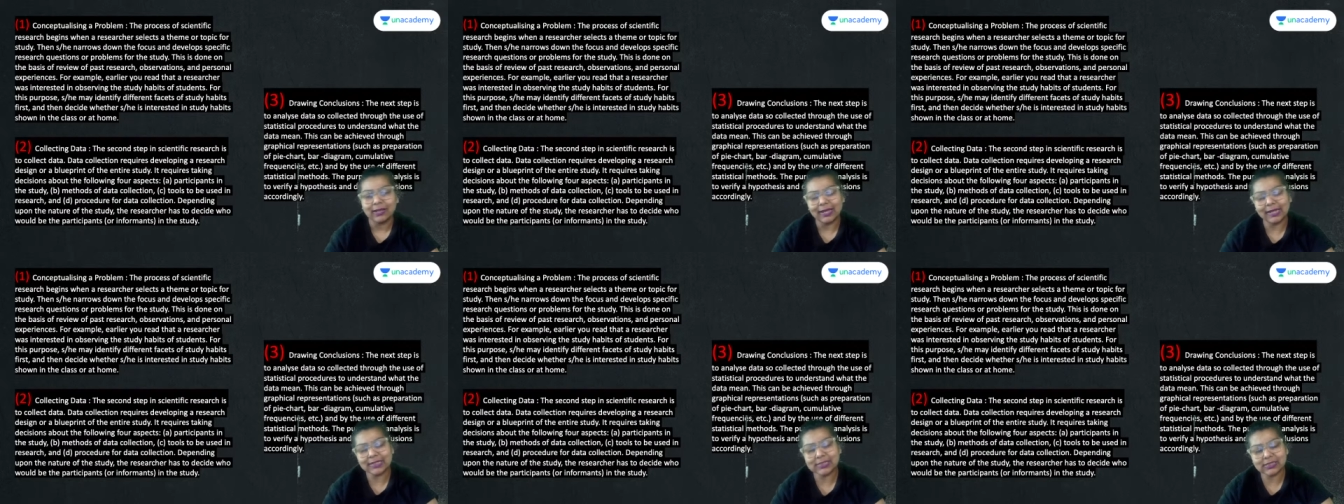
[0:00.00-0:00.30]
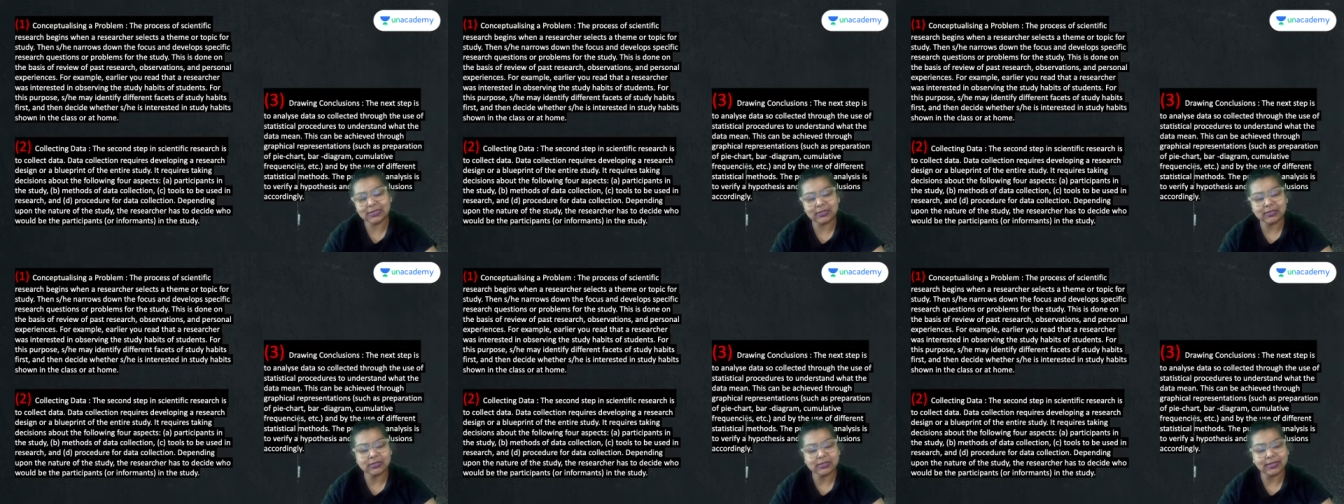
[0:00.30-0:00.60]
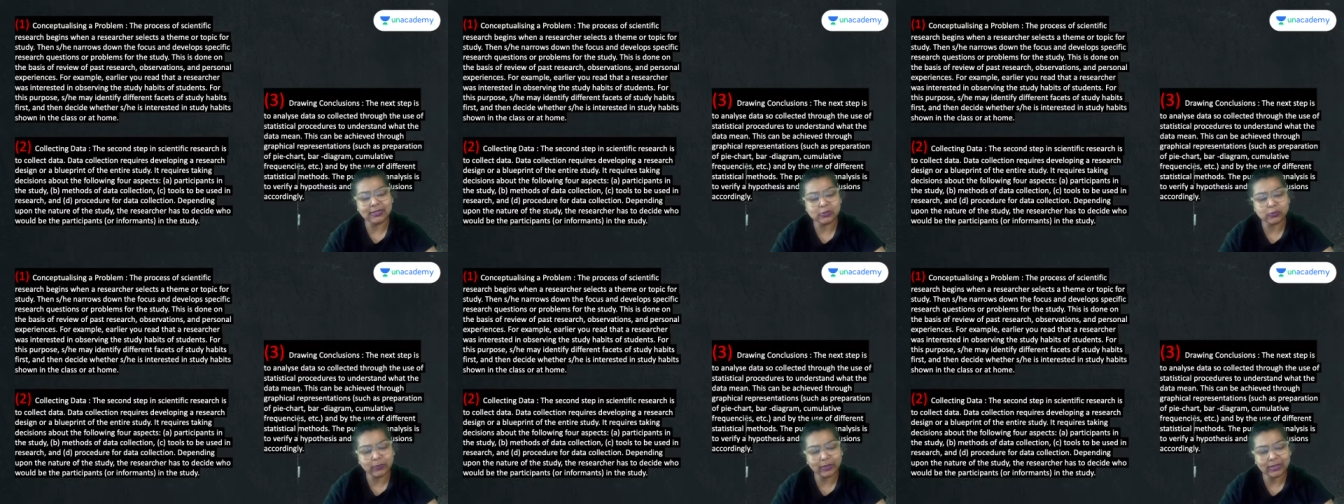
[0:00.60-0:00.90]
as
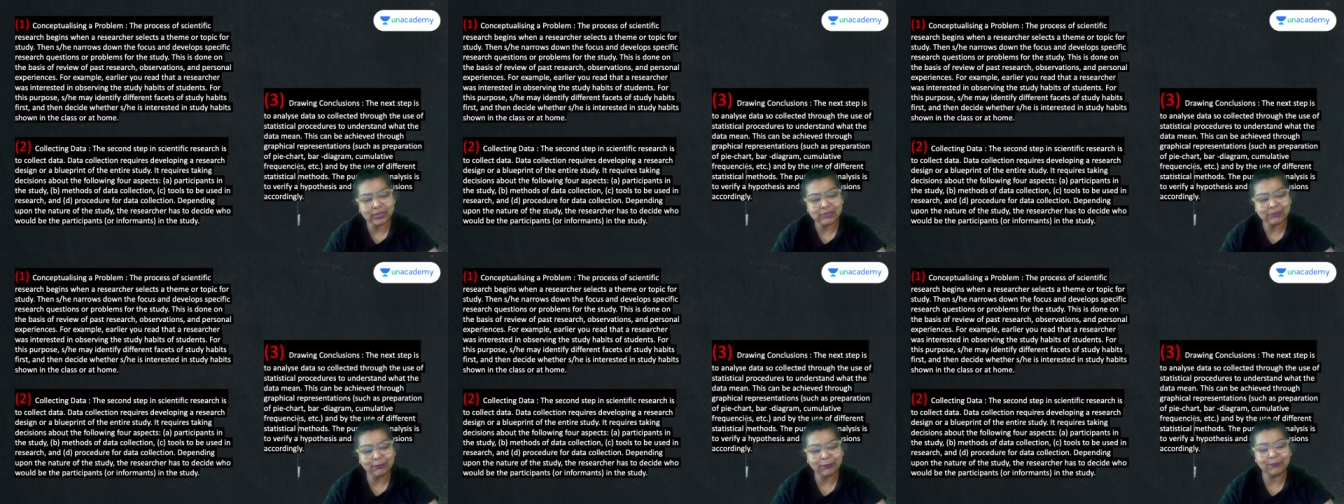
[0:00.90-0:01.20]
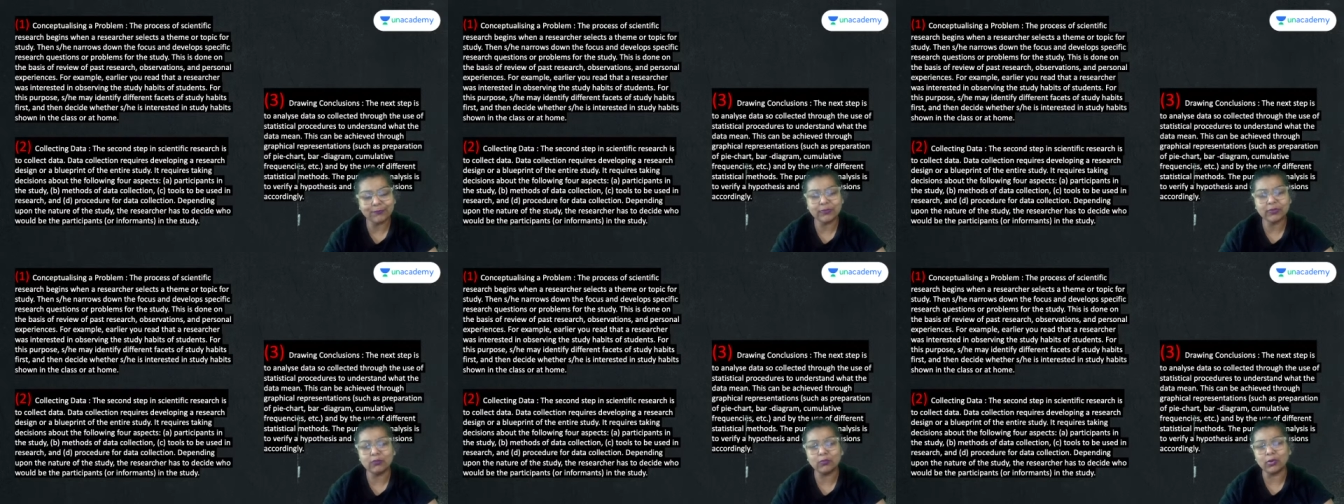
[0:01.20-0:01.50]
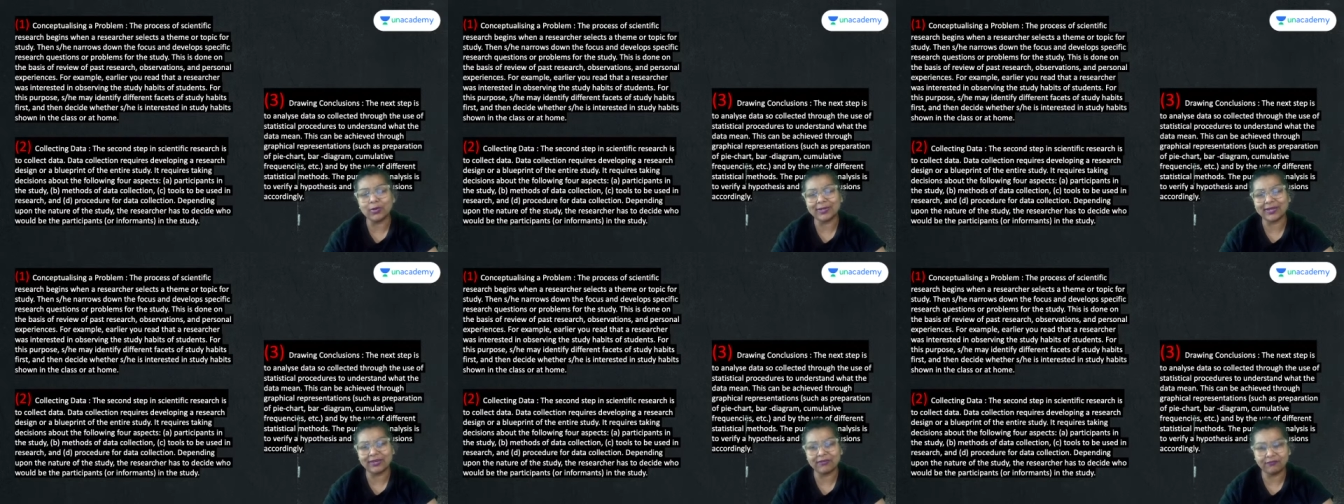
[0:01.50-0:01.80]
well as from the
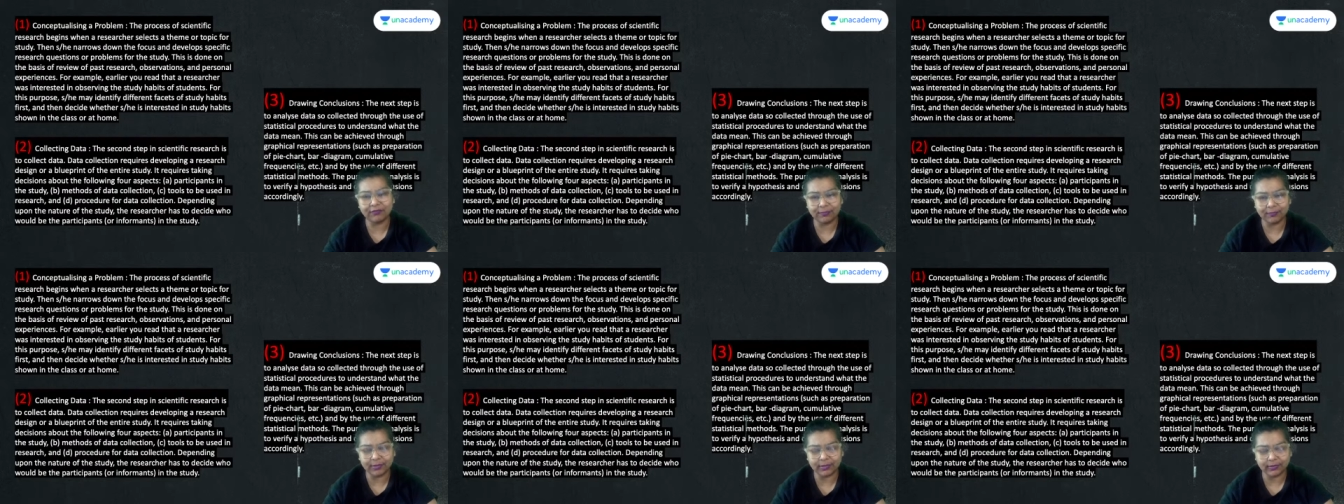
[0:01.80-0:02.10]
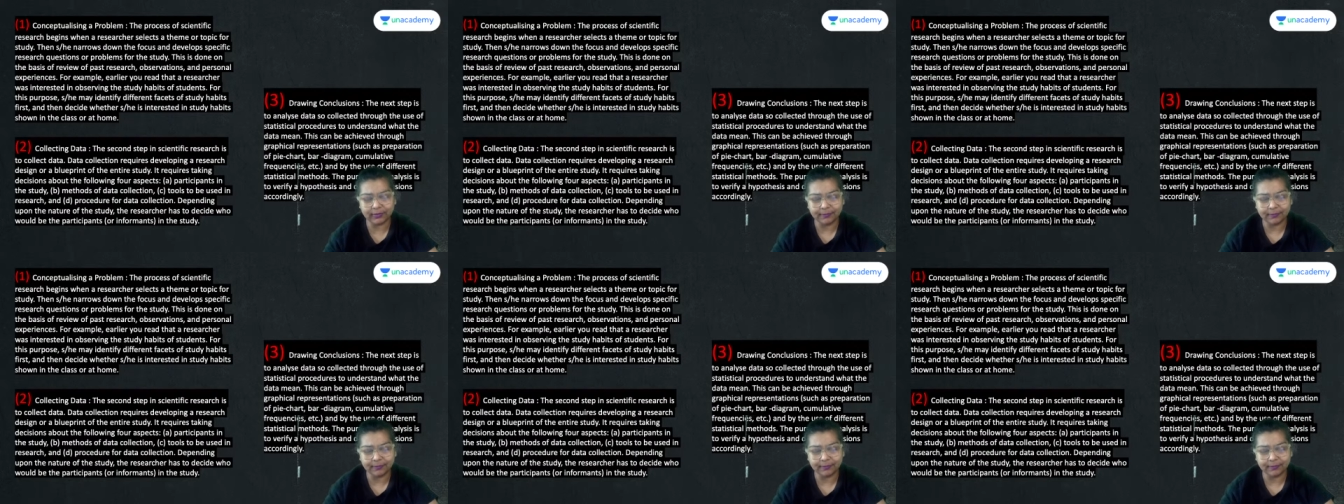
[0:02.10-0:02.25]
working women.